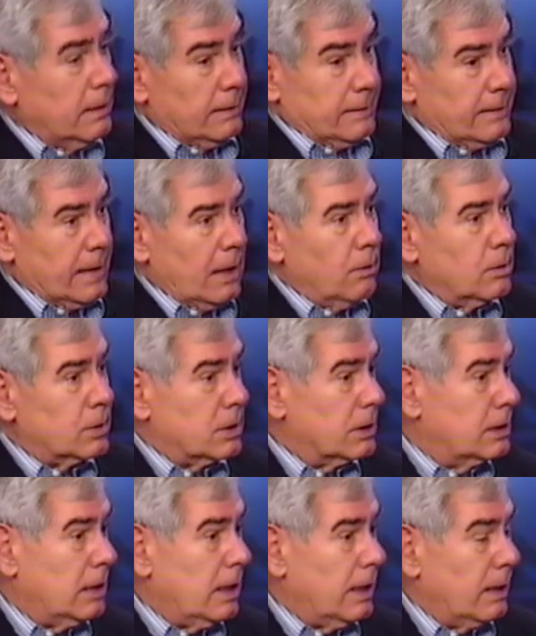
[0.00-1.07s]
now is the
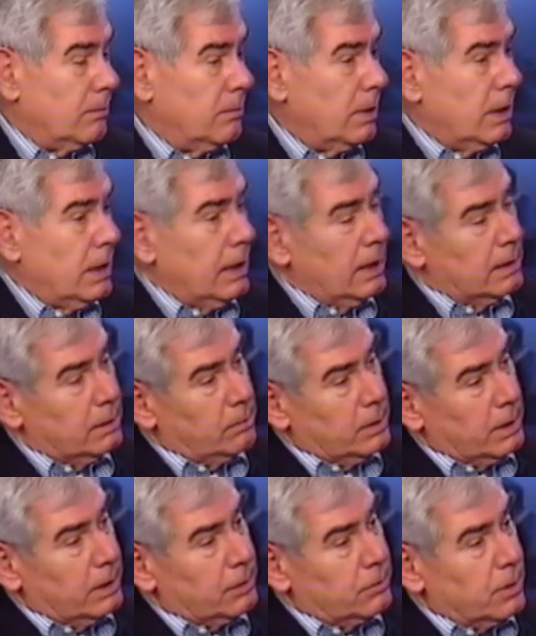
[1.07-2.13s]
time, and the
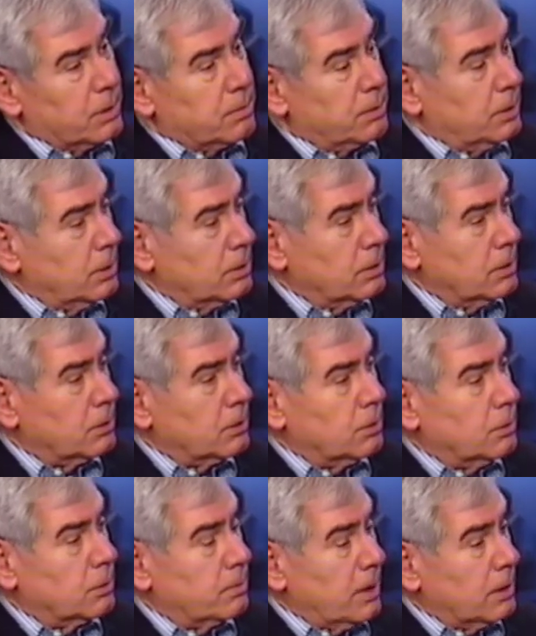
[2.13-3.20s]
Mineta Transportation
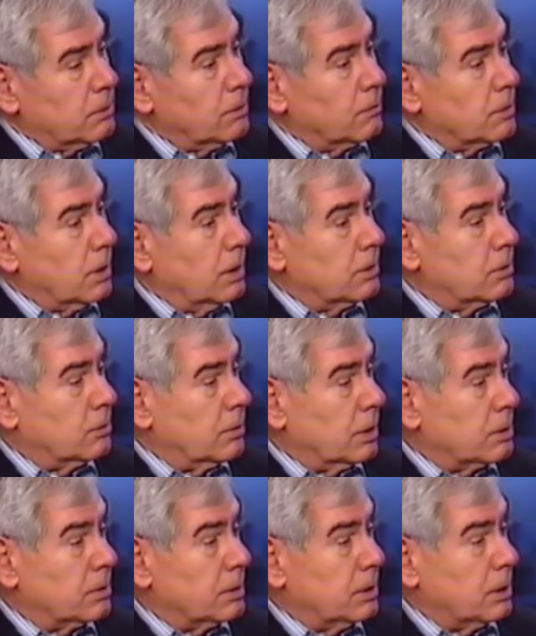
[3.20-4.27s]
Institute's Master of Science in
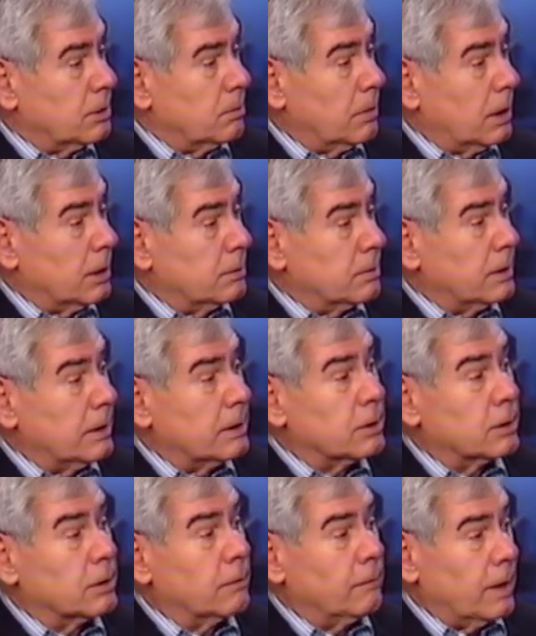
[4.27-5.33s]
Transportation Management
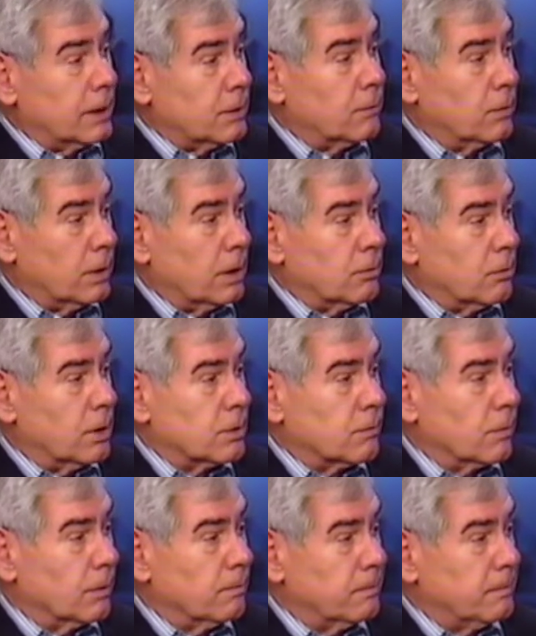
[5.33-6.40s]
is a device for that transfer.